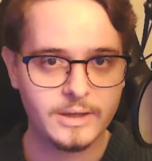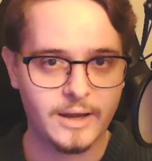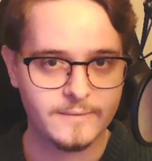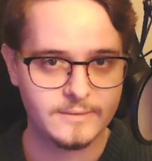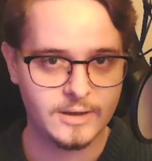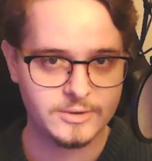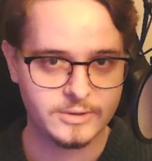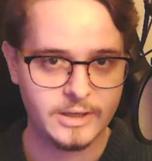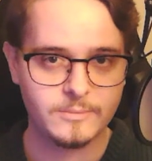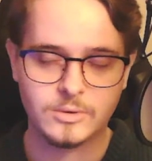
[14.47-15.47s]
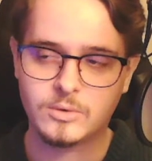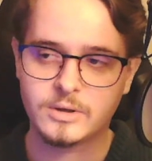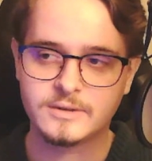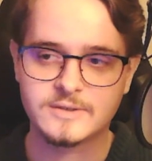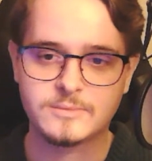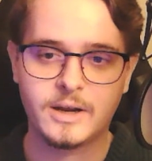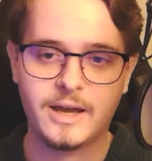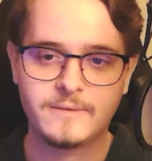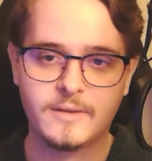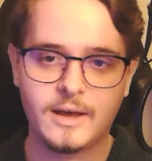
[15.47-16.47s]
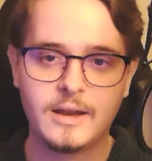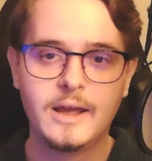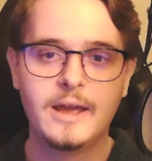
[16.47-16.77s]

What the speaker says: Actually, I'm recording this right after that.